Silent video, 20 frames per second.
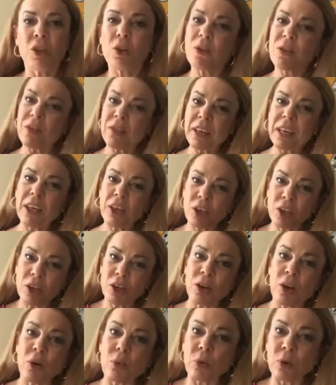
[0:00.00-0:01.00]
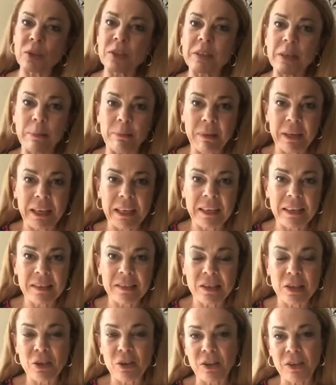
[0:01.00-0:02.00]
You think you know what it
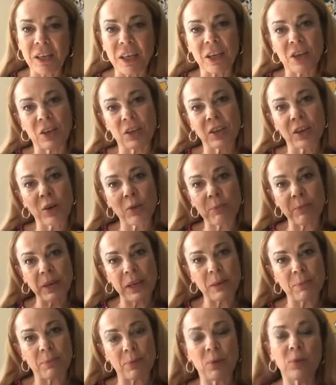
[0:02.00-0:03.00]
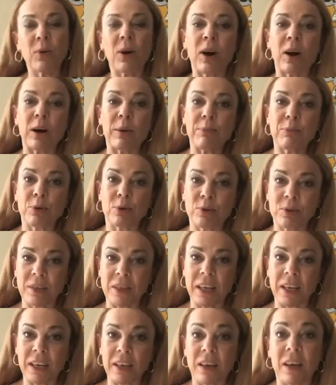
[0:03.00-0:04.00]
means, and you think you know people are
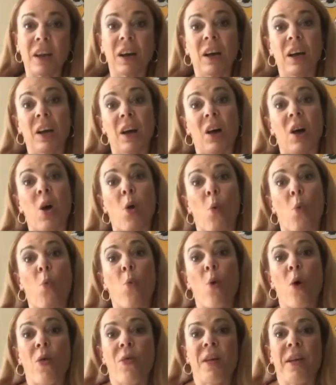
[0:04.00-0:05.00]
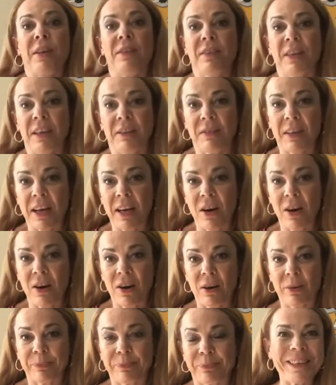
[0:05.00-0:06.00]
putting what they think they
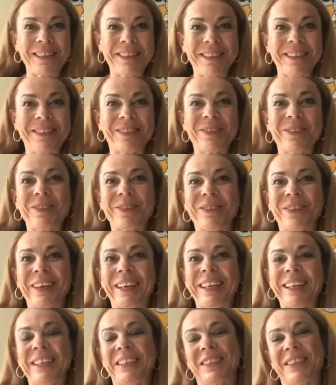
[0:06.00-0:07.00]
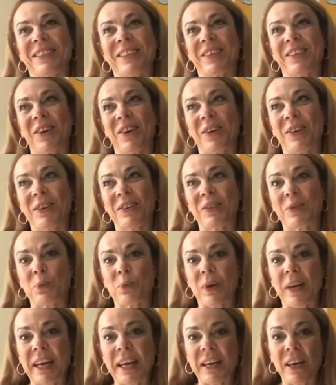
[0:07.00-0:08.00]
are. This story starts
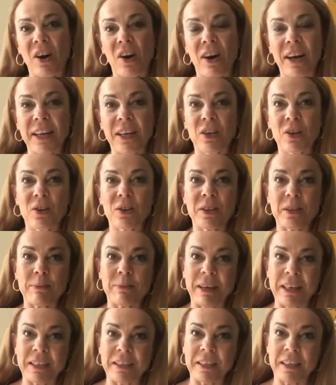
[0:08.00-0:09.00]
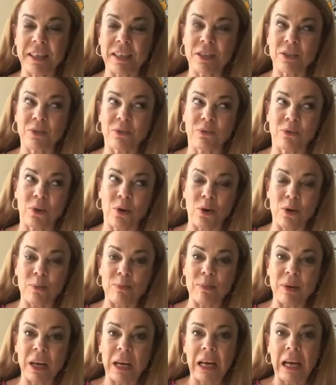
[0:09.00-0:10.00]
when I got a message
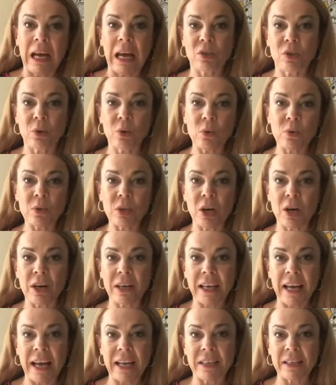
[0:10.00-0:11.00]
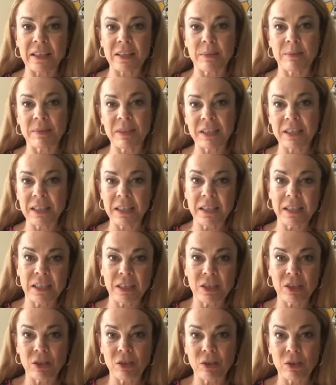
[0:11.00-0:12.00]
from tall, dark, handsome city
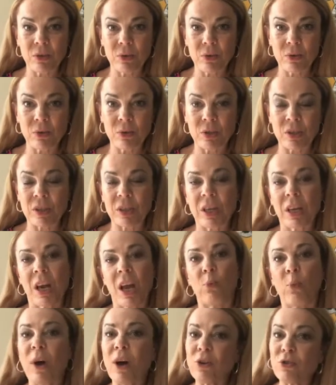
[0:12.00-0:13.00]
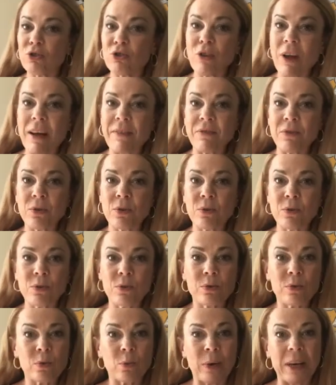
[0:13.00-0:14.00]
dude,
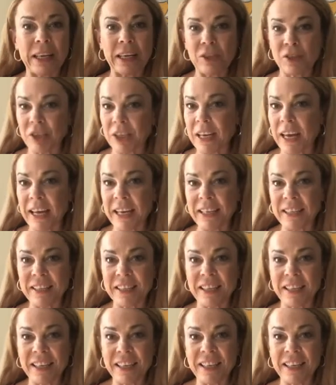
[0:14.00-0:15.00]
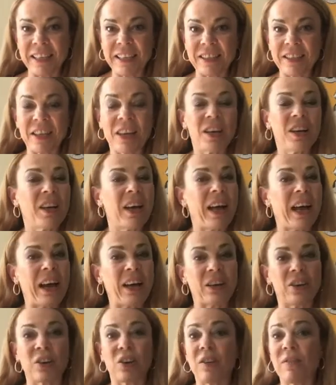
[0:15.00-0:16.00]
well-travelled, well-educated,
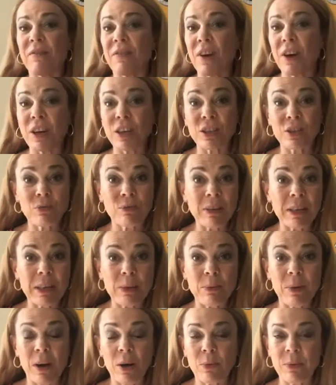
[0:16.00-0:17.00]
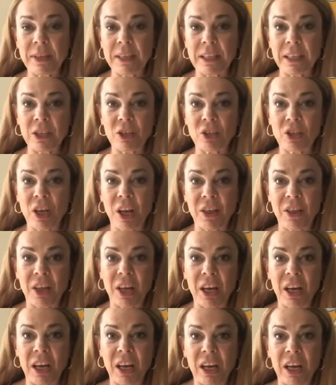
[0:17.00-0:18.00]
converse really well with each
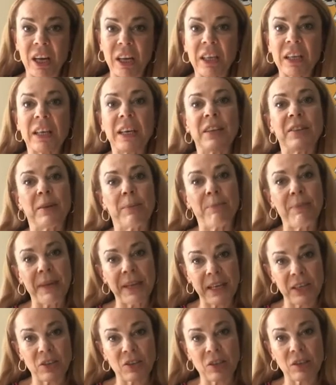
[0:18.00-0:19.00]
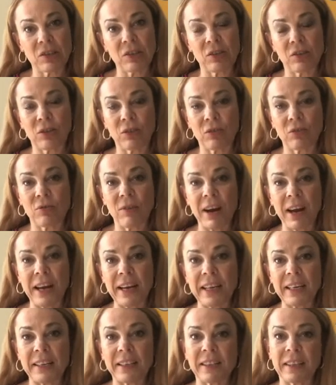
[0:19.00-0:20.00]
other, the pictures look
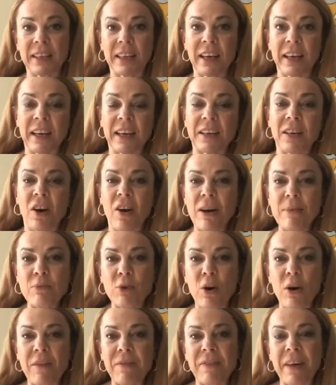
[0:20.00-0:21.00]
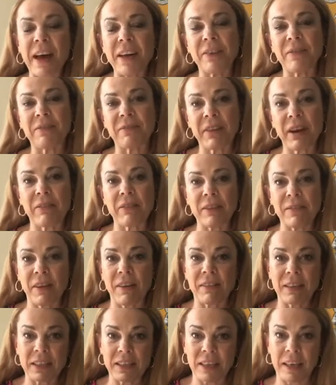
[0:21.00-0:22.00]
great, and I'm not a fan of very,
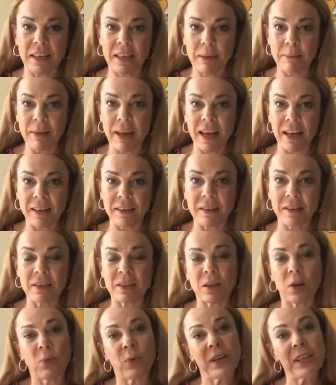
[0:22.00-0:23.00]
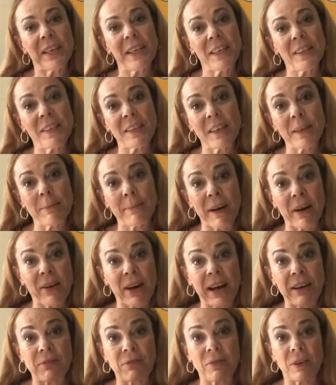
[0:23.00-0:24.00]
very skinny men. So when he said about
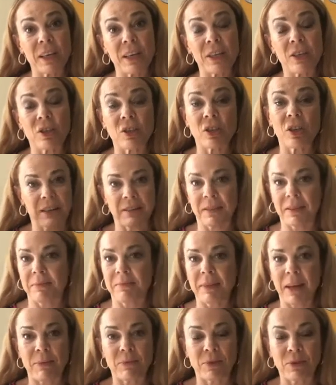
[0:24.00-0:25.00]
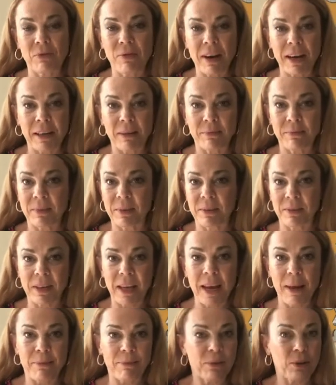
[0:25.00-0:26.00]
average, that was great.
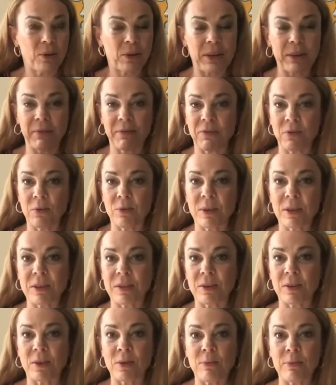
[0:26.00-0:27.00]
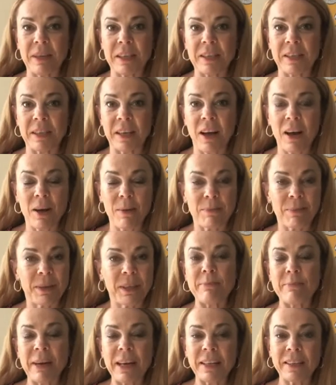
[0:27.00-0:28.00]
Yeah, looking forward to meeting up.
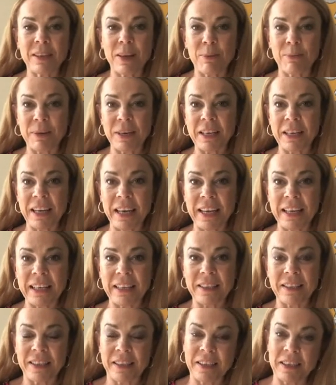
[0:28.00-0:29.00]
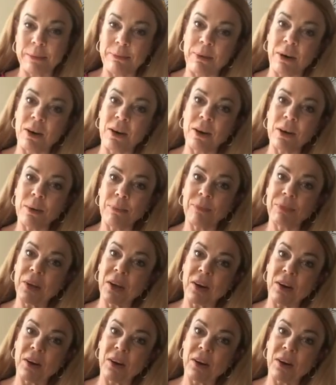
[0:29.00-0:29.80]
I met up in a city bar.